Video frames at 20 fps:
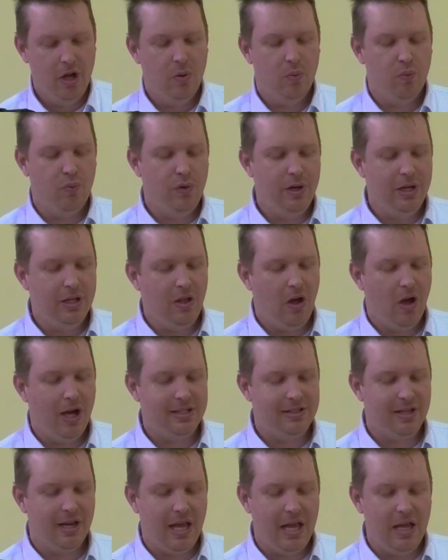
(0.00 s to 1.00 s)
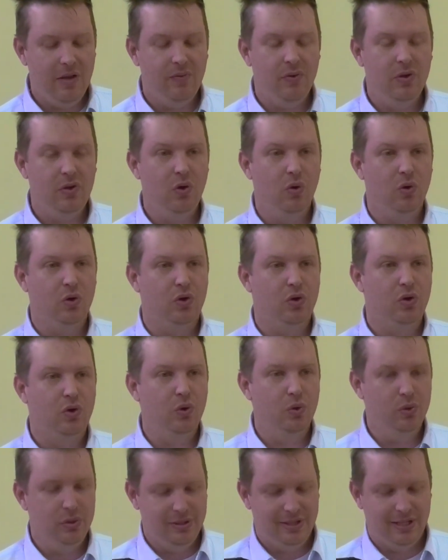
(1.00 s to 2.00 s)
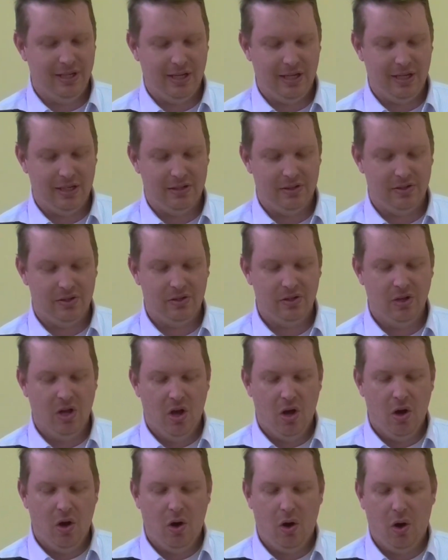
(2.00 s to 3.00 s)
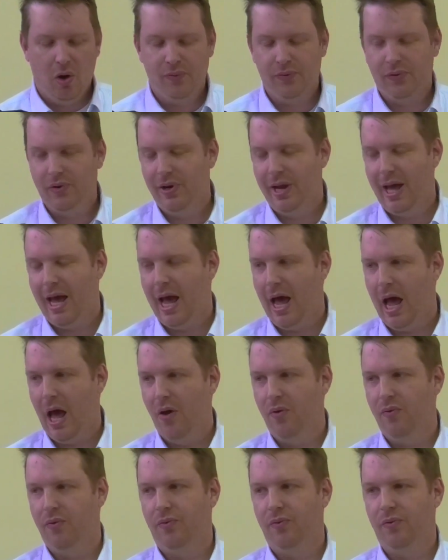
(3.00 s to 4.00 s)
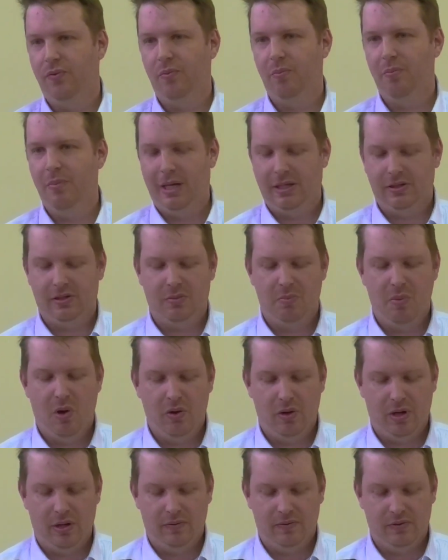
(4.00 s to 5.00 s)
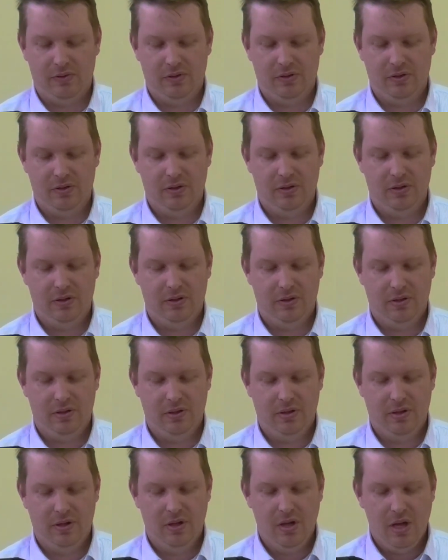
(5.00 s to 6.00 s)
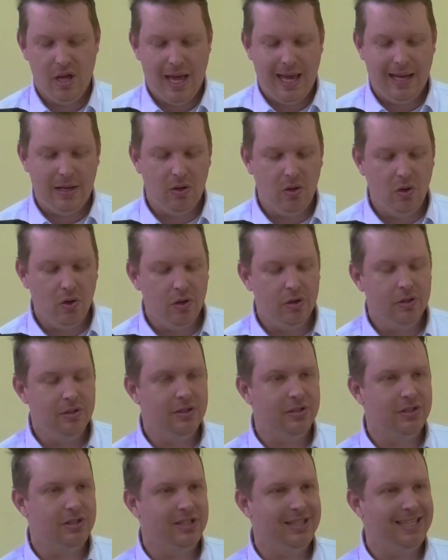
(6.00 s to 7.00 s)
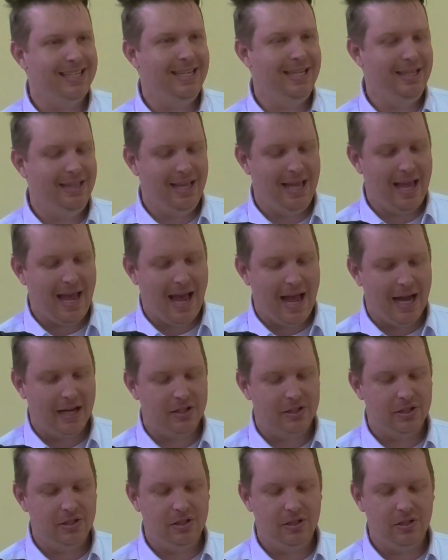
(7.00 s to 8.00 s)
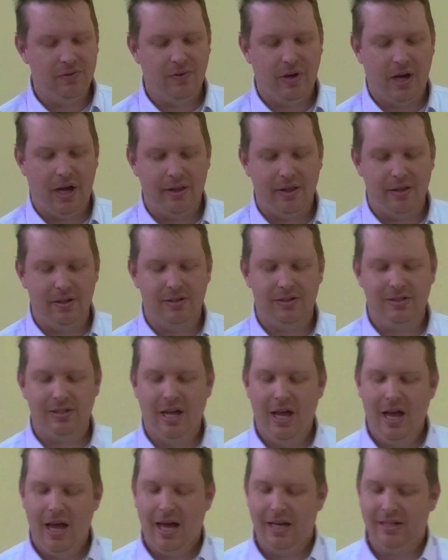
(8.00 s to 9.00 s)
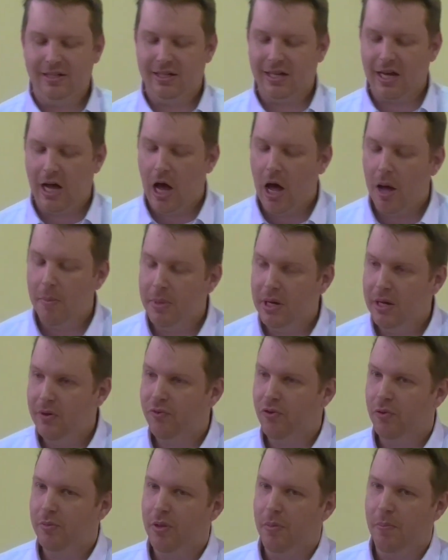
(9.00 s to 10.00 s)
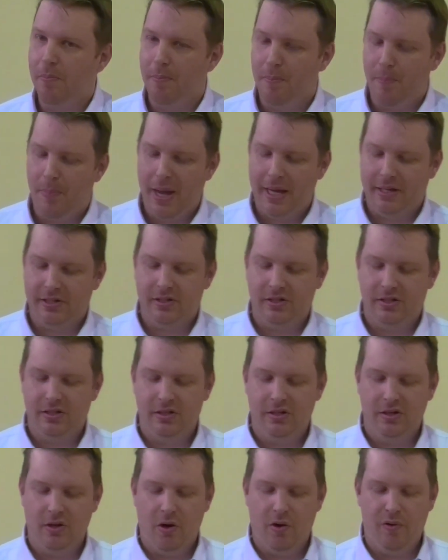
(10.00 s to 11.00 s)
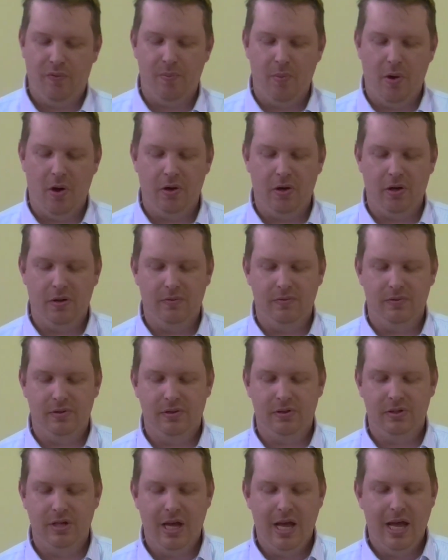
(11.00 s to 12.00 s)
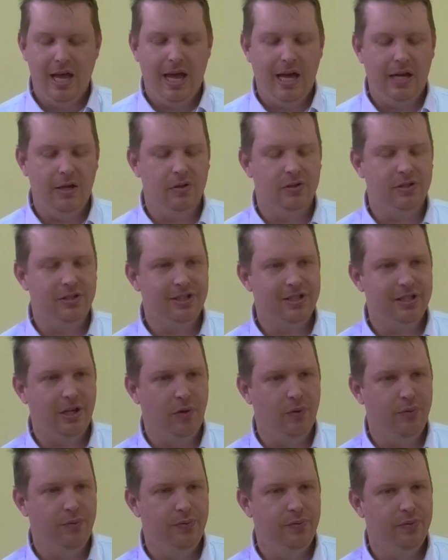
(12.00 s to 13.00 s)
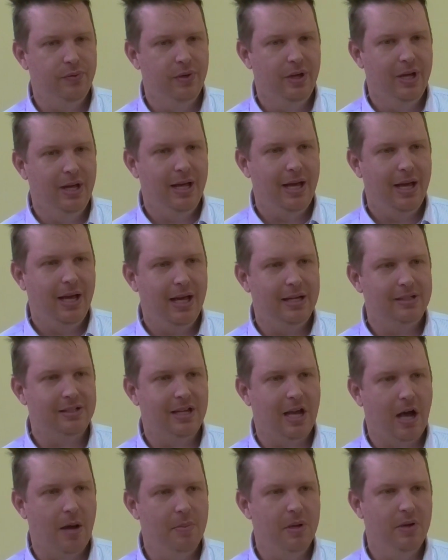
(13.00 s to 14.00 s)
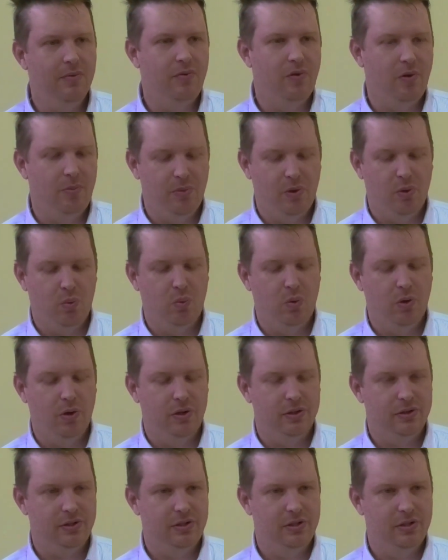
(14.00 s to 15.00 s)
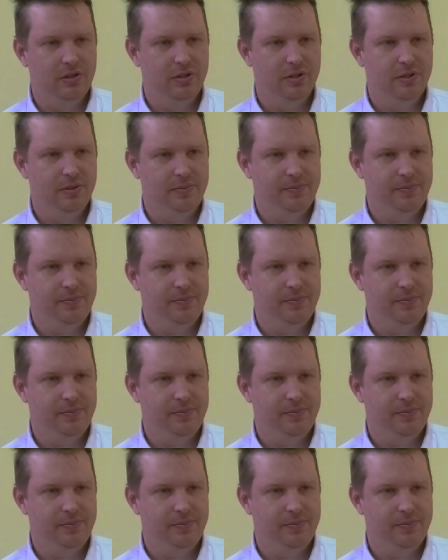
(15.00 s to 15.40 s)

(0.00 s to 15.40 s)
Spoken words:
Realize that even your good deeds often have mixed motives. And learn to see the actions of others as coming from the best of motives and yourself as coming from the worst.